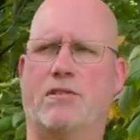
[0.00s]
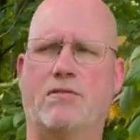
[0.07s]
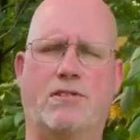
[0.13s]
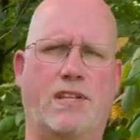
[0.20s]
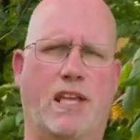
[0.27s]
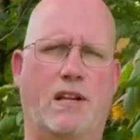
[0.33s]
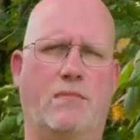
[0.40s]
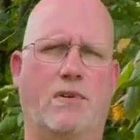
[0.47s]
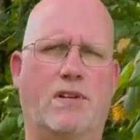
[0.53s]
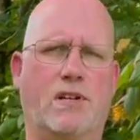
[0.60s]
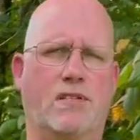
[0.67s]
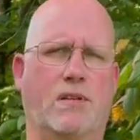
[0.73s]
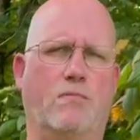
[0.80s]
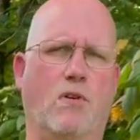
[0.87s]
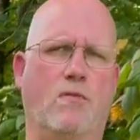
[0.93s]
understandable
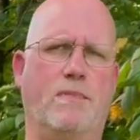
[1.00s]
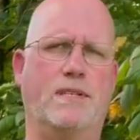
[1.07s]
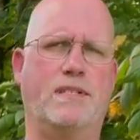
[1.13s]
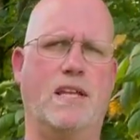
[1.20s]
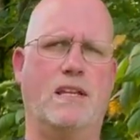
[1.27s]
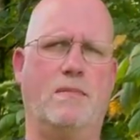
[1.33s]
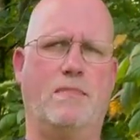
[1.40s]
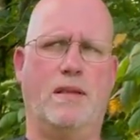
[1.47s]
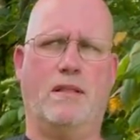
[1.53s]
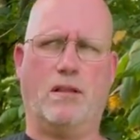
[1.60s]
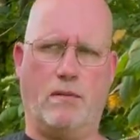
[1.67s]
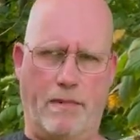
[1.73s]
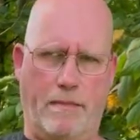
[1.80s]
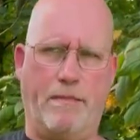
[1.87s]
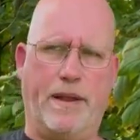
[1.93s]
because the movements tend to be a
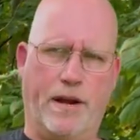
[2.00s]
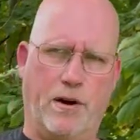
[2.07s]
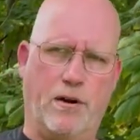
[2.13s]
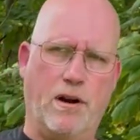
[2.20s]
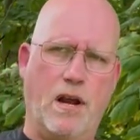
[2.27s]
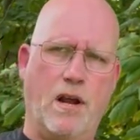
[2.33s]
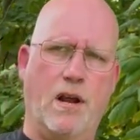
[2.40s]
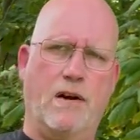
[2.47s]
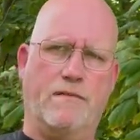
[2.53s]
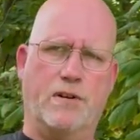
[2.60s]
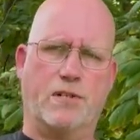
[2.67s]
little bit bigger for